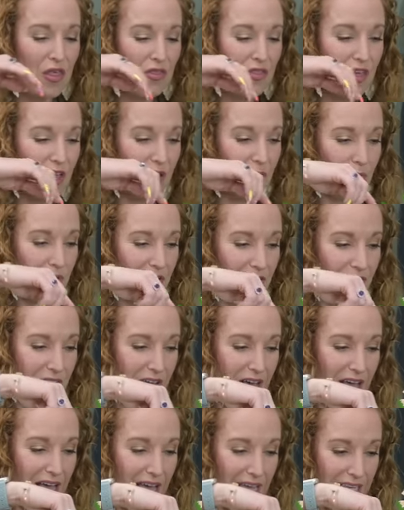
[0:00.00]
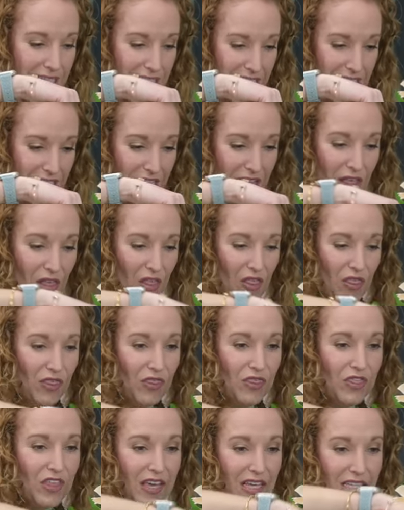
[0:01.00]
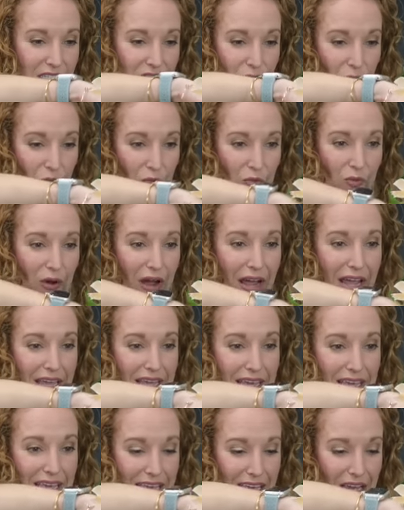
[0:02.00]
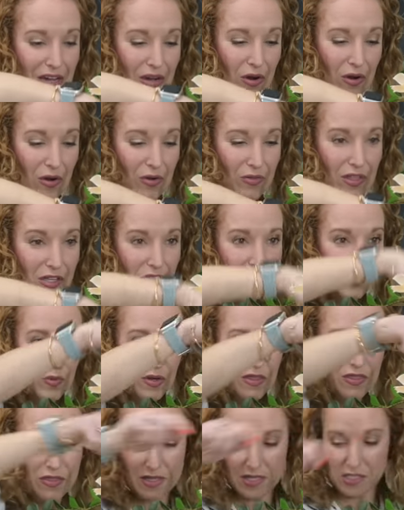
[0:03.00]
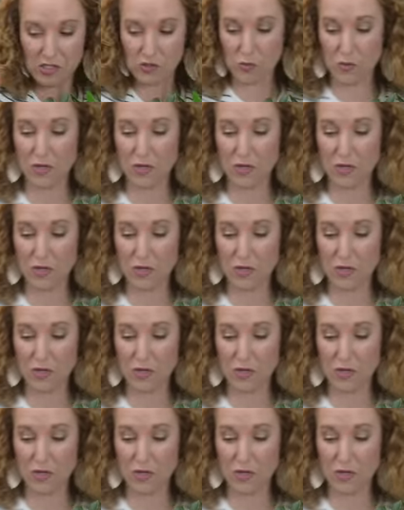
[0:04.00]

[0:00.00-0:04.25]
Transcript: Then we've got this right here, this one, this